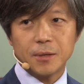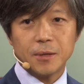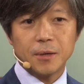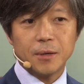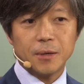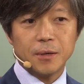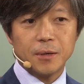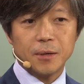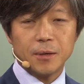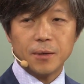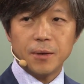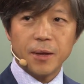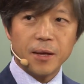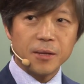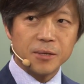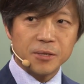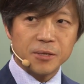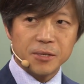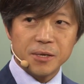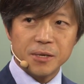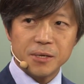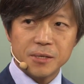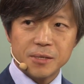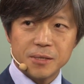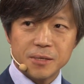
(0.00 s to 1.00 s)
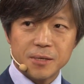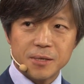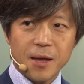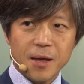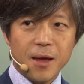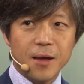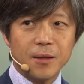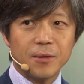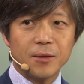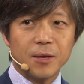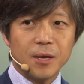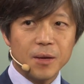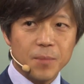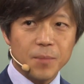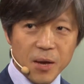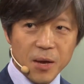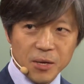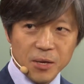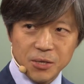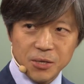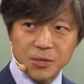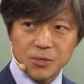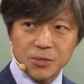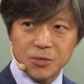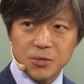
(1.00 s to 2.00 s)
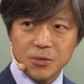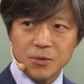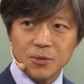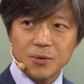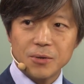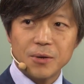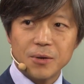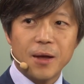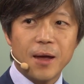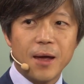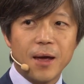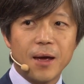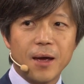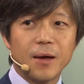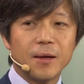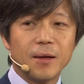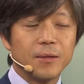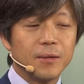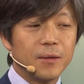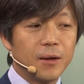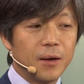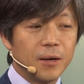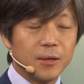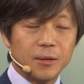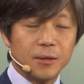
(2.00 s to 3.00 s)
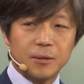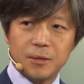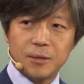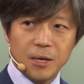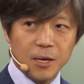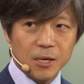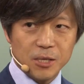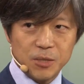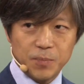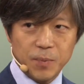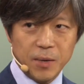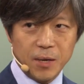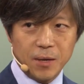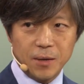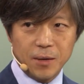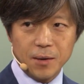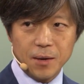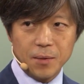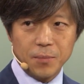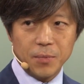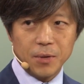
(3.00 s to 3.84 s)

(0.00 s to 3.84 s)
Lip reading: lenses and image sensor and DSP.